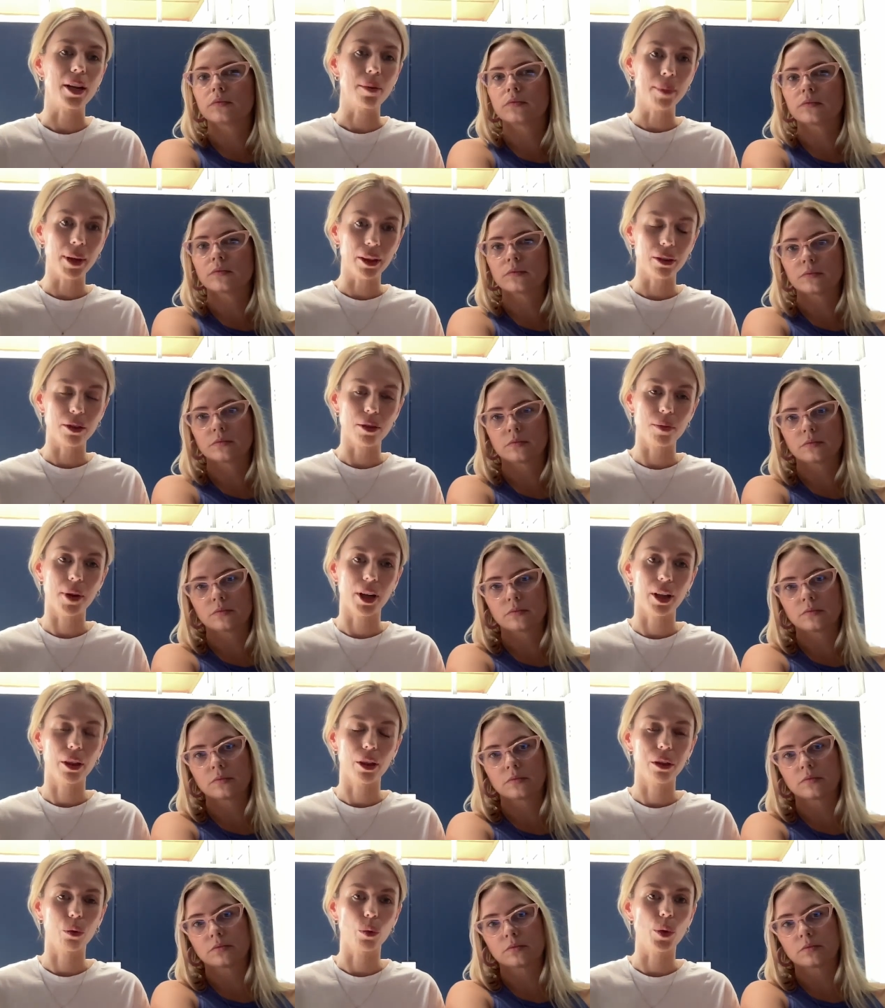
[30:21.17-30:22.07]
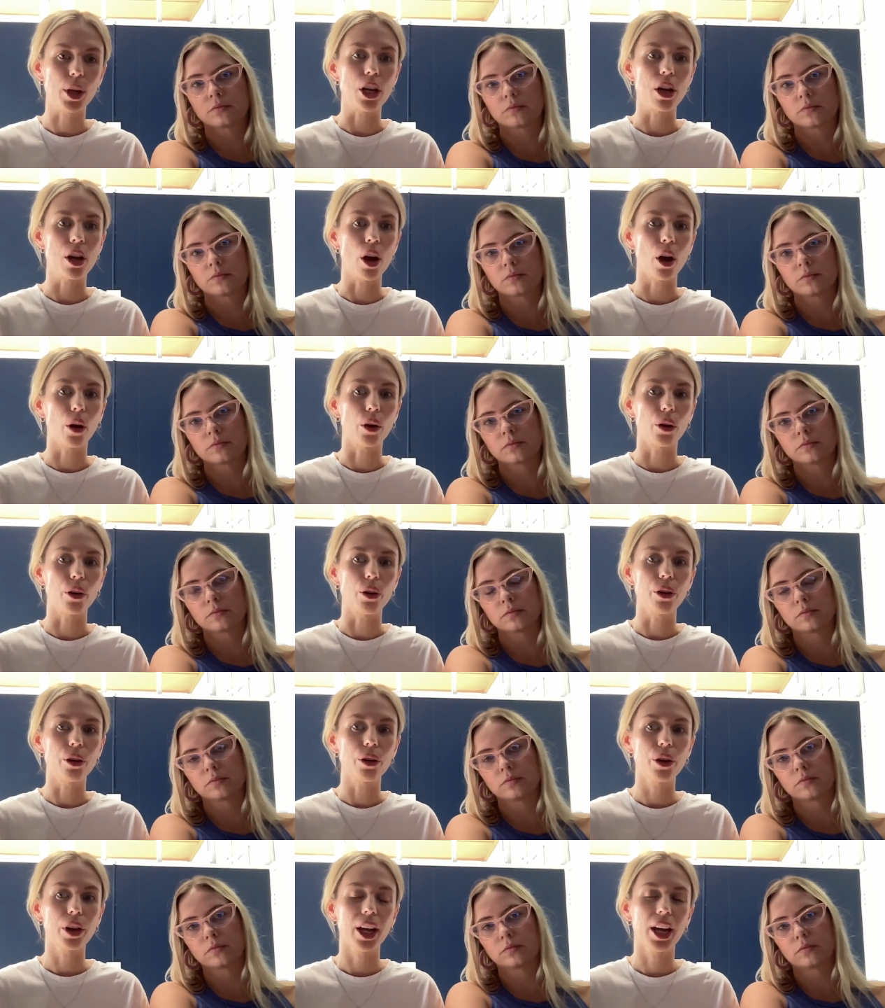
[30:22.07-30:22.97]
Speaker 1: month to month. We know
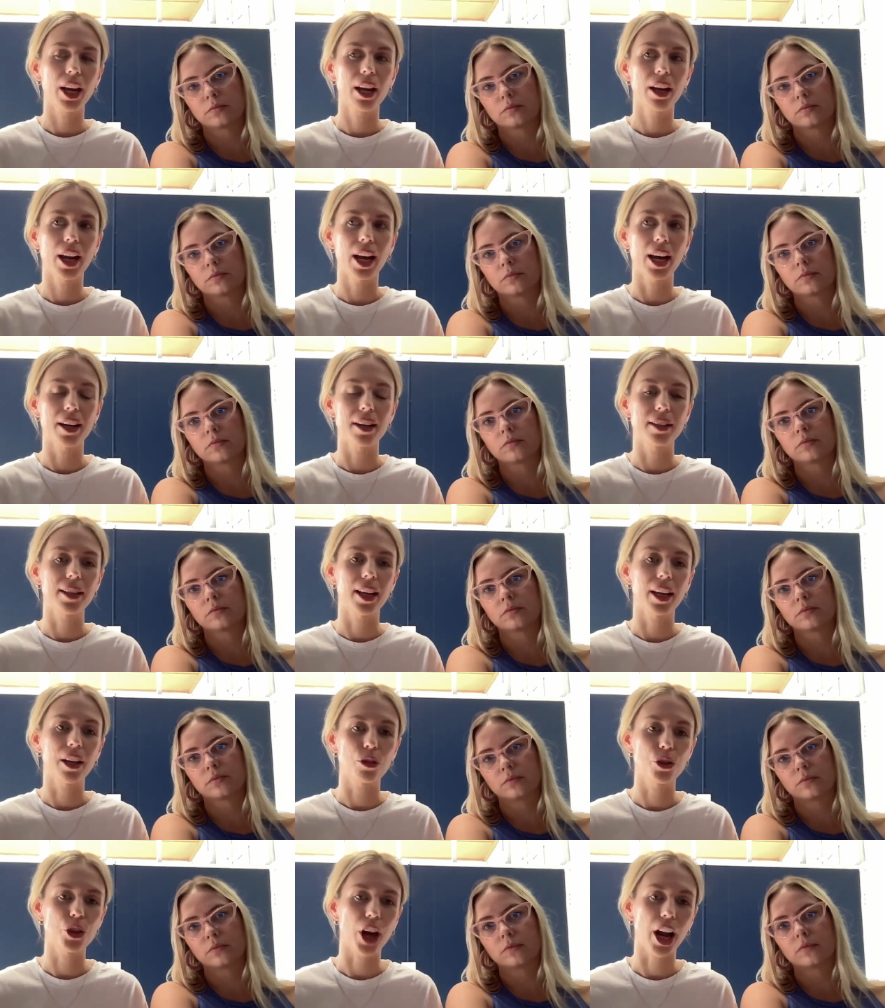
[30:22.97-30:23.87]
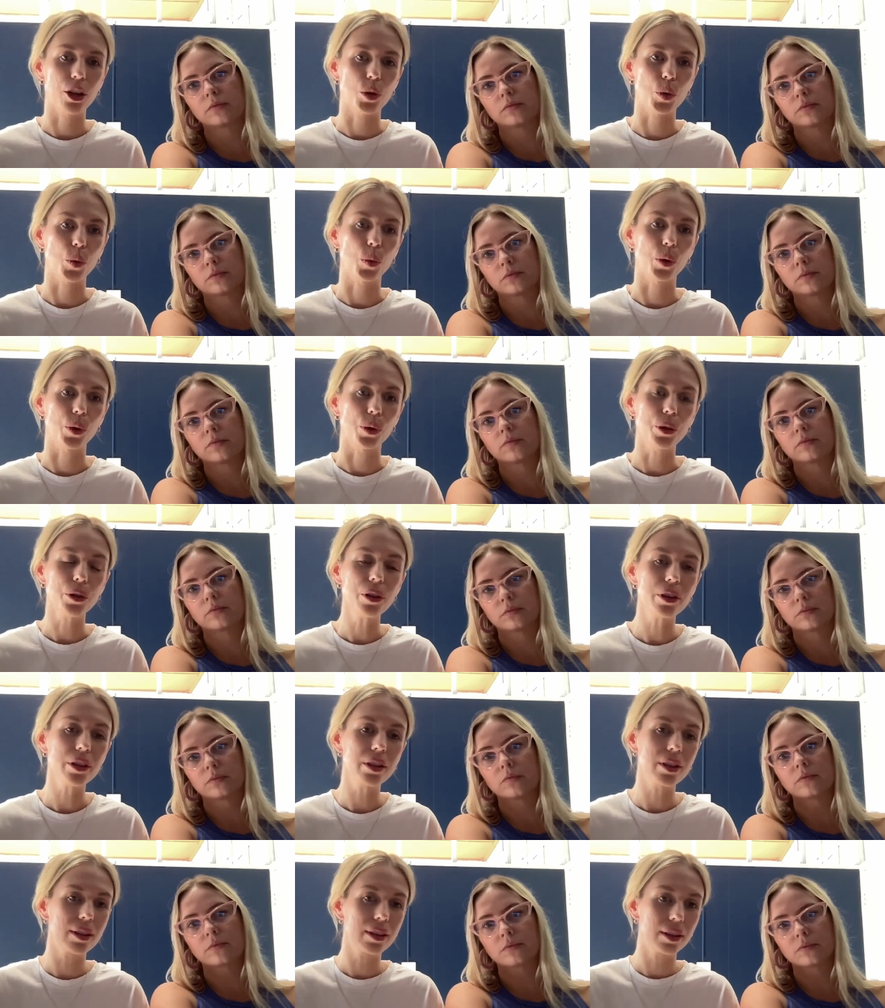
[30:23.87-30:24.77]
how to stay on track
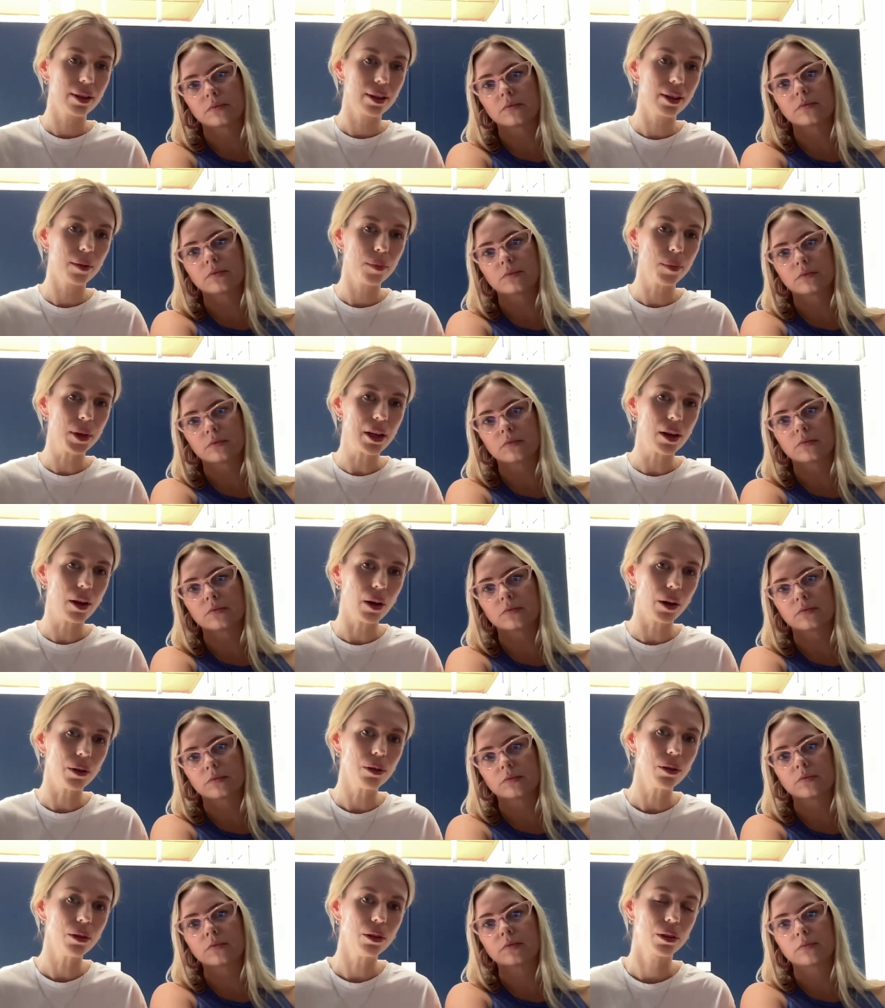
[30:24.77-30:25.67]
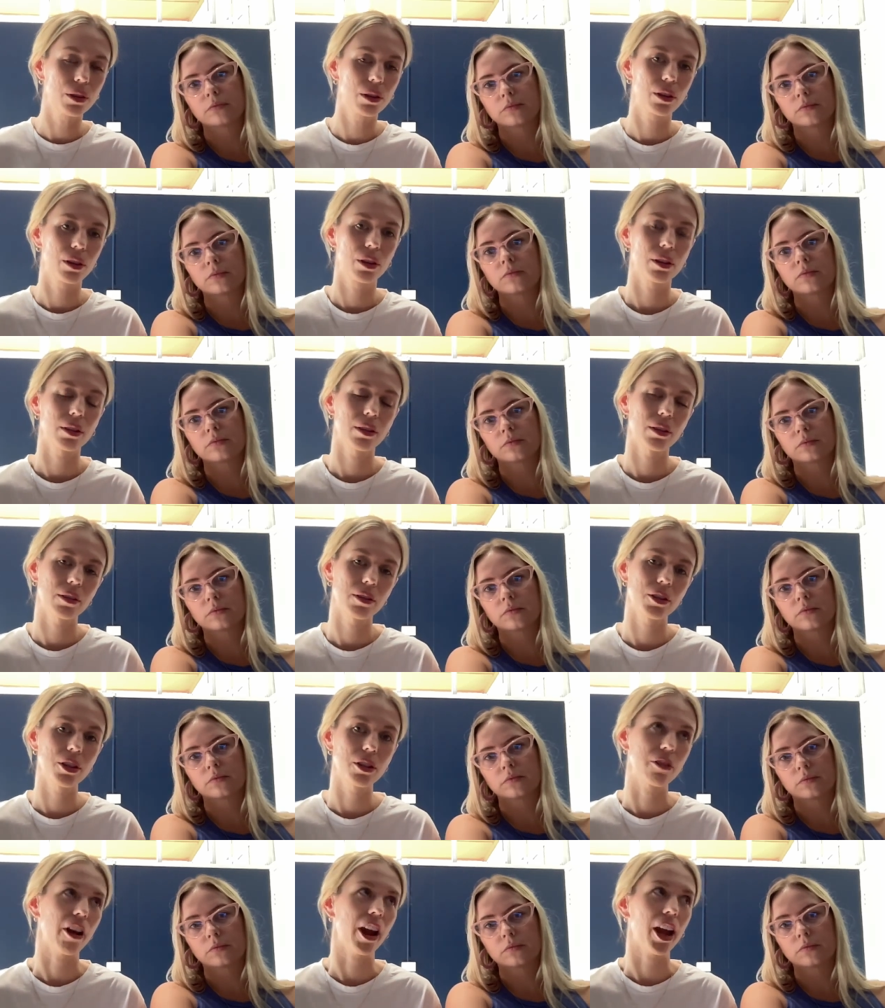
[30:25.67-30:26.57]
towards the big goal, mm. which
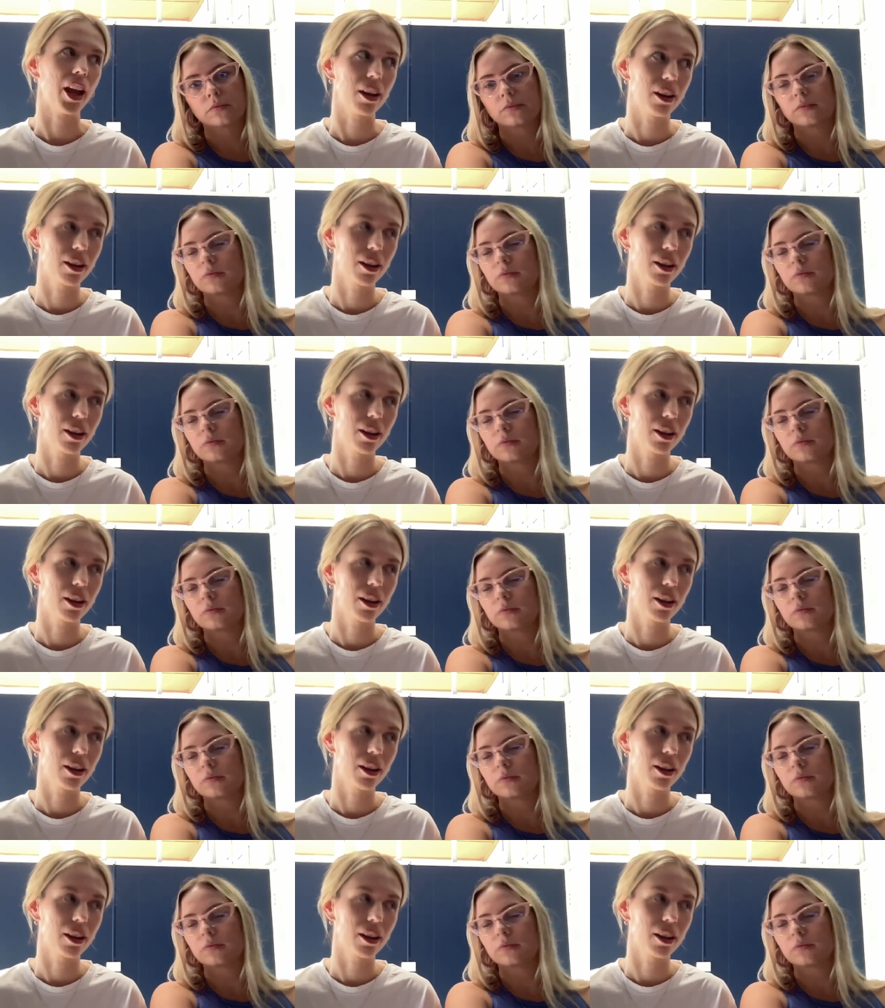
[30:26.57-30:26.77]
is great.